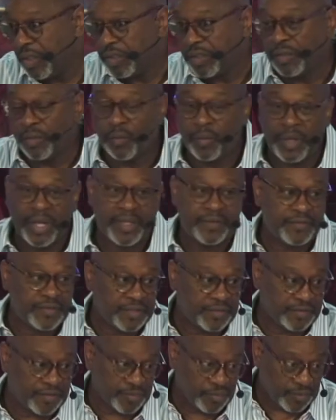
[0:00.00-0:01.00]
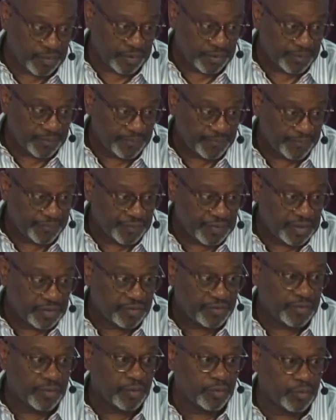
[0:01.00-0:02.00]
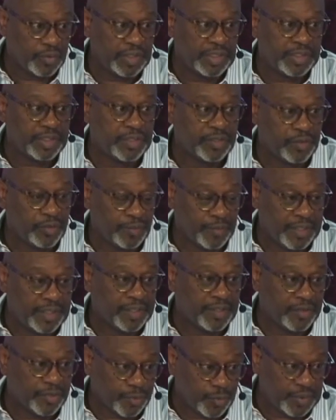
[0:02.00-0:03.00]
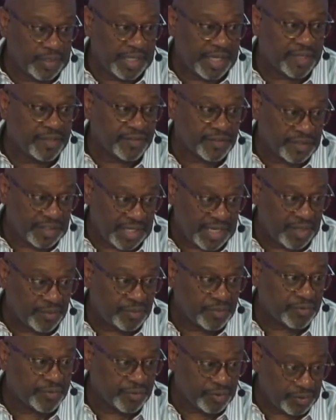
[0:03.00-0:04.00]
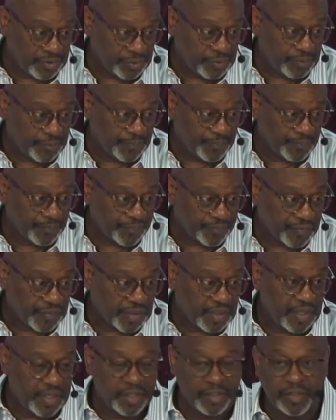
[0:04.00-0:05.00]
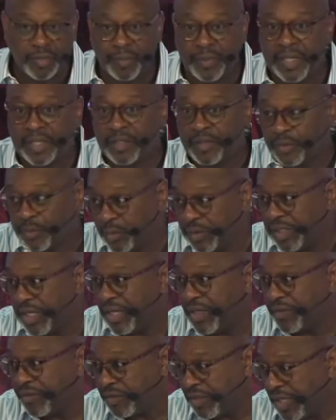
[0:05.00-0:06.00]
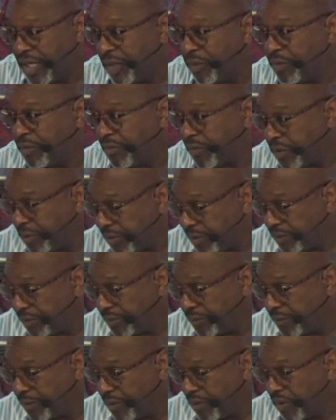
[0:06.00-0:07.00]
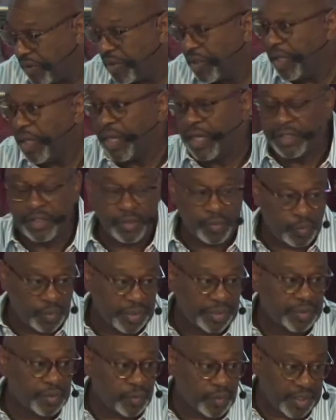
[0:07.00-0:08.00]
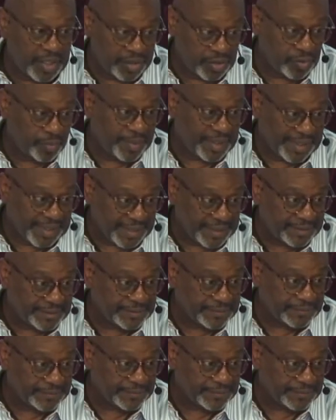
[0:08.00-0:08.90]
your wife doesn't work. So really, you're making $3 an hour for you, and you're making $3 an hour for her. And you wonder why you're behind.